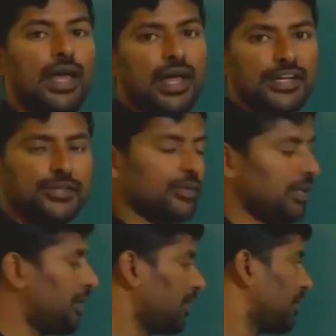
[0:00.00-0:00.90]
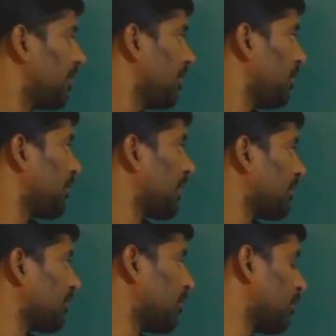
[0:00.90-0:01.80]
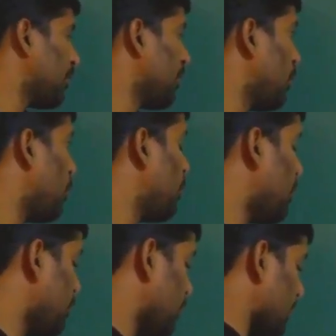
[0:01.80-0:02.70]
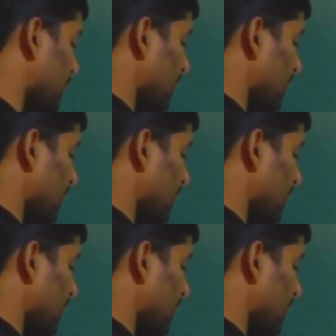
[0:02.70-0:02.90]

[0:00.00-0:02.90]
active. Okay, so homonuclear